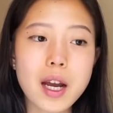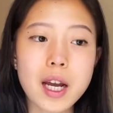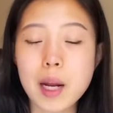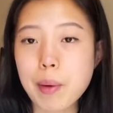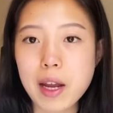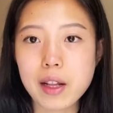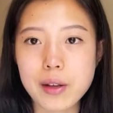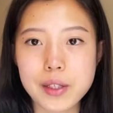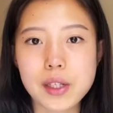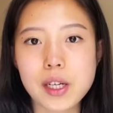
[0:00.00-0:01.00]
and I pay
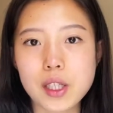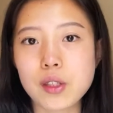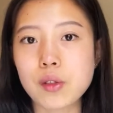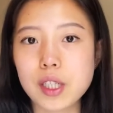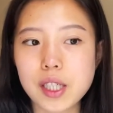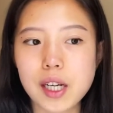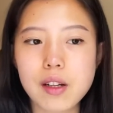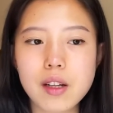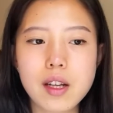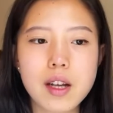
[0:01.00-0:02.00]
close attention to detail.